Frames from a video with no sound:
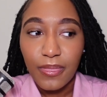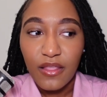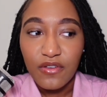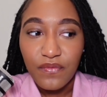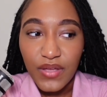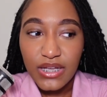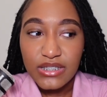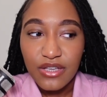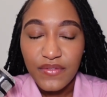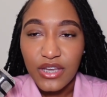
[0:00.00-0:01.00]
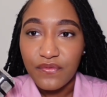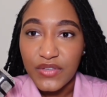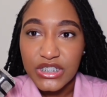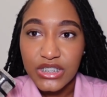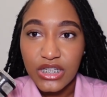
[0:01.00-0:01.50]
effective and
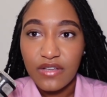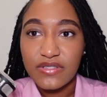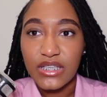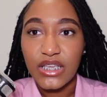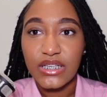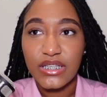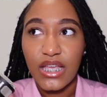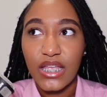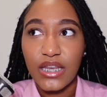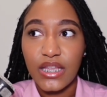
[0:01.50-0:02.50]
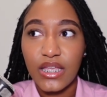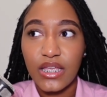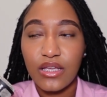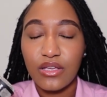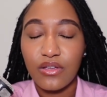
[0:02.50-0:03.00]
efficient enough to get
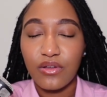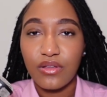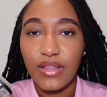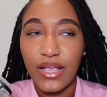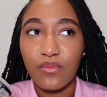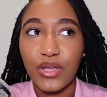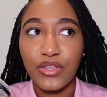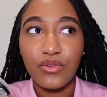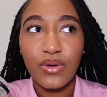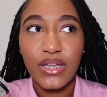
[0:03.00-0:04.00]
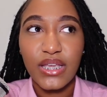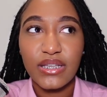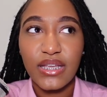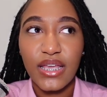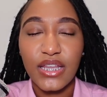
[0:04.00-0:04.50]
done like what you want to
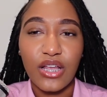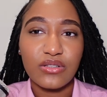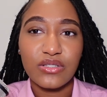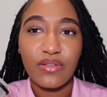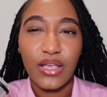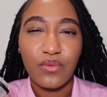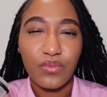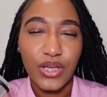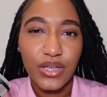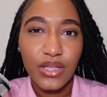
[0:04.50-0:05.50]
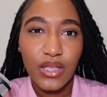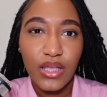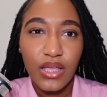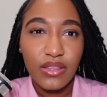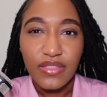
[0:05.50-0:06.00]
get done, and also like what
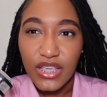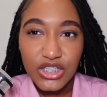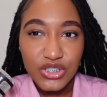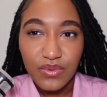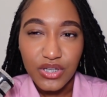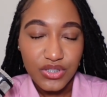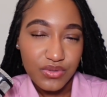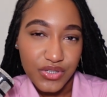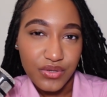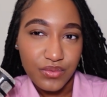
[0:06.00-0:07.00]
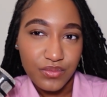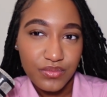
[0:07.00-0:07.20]
things you want to do too.